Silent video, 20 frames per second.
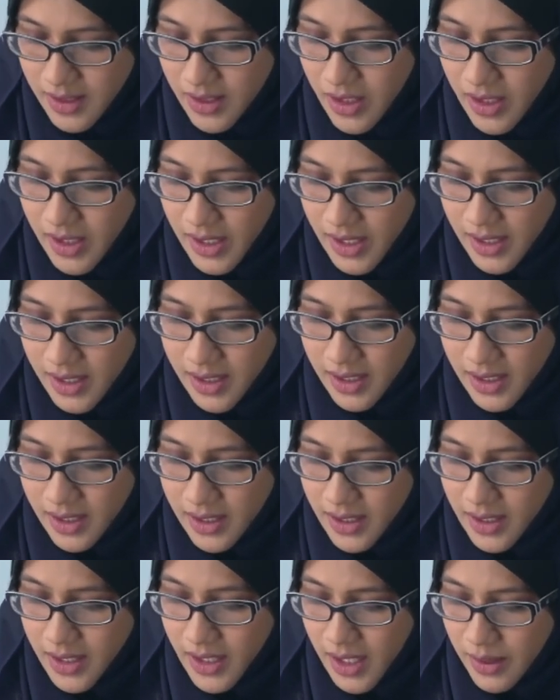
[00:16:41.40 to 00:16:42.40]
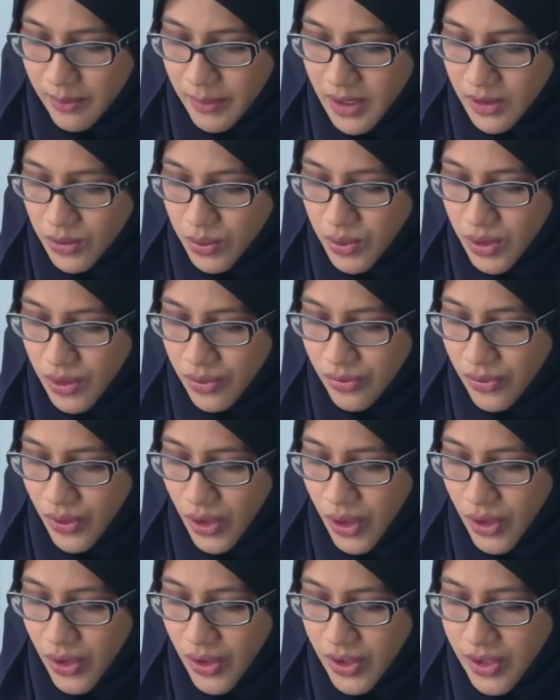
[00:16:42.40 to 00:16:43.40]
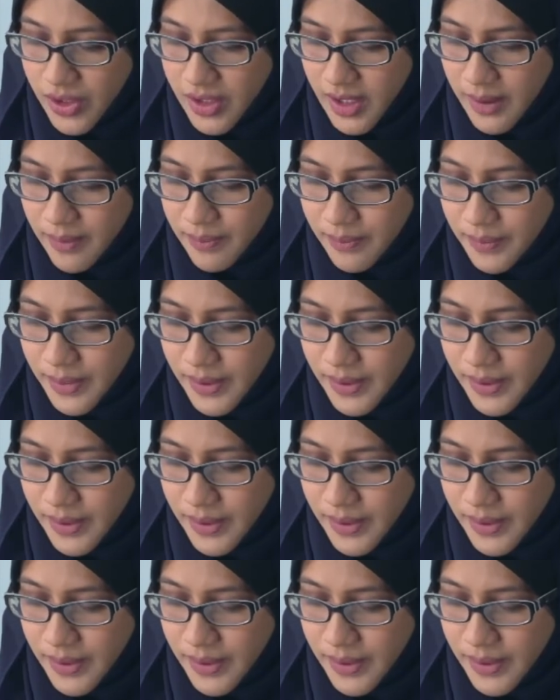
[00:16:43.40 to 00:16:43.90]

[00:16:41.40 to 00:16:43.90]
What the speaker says: Okay, coming to the fourth tip.